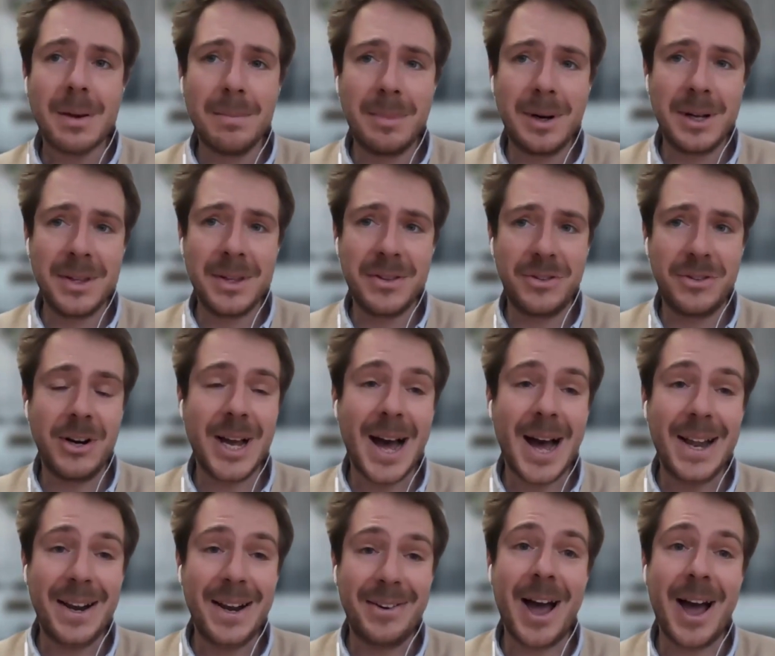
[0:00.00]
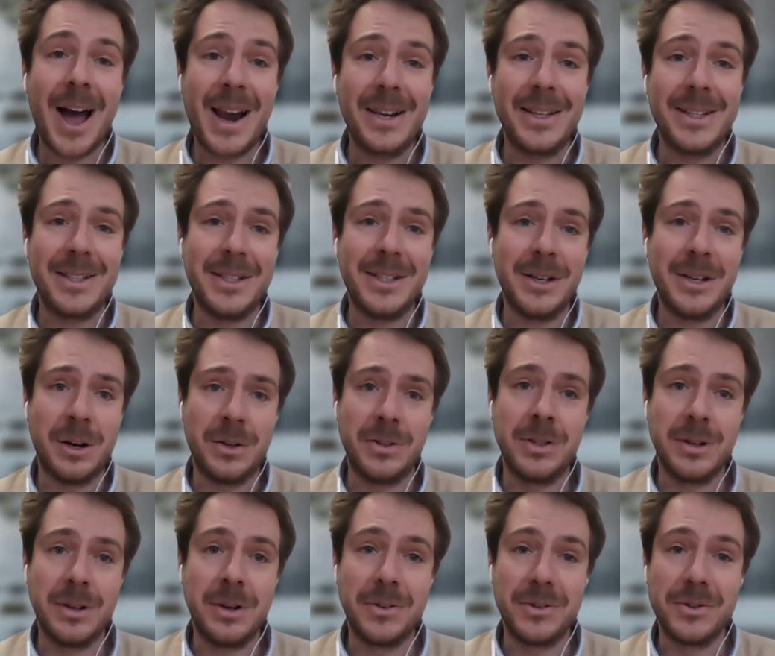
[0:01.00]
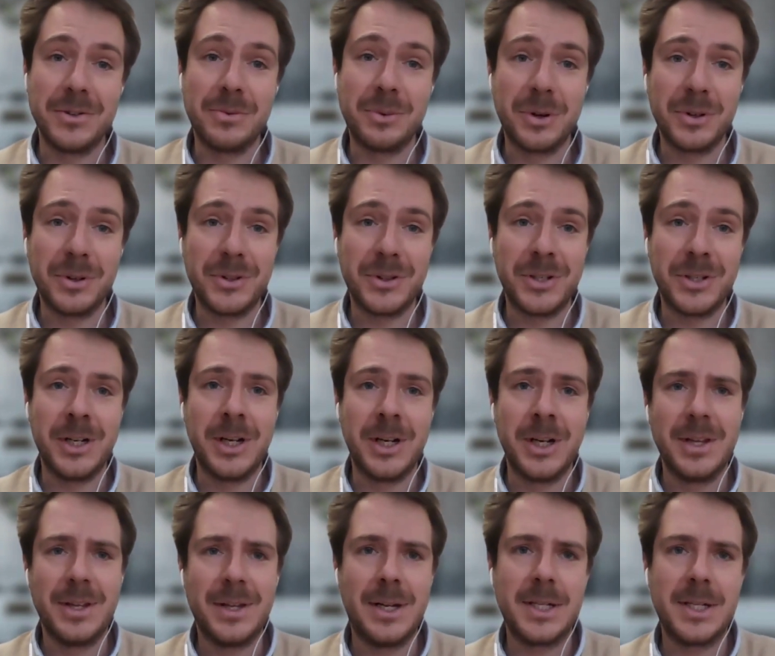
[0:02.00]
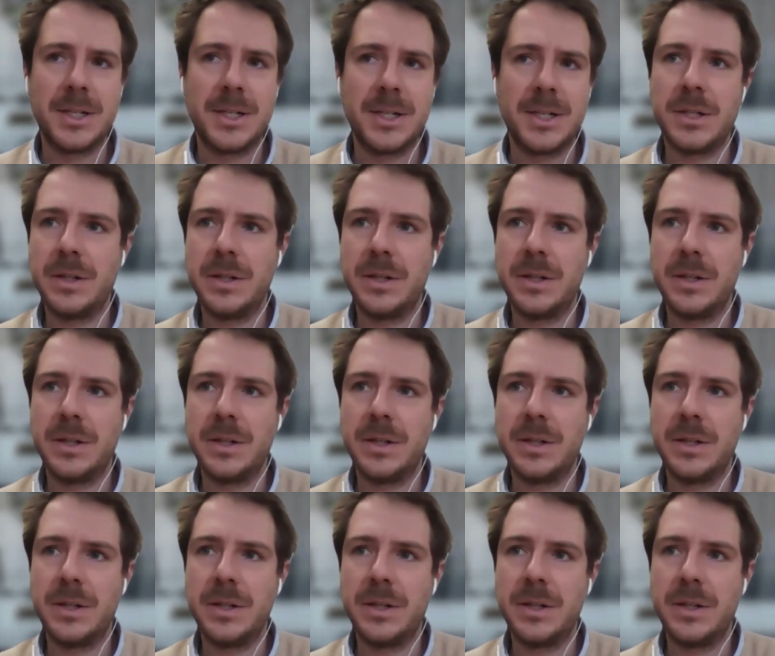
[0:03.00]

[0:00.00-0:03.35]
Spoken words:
But the reality on the water tells us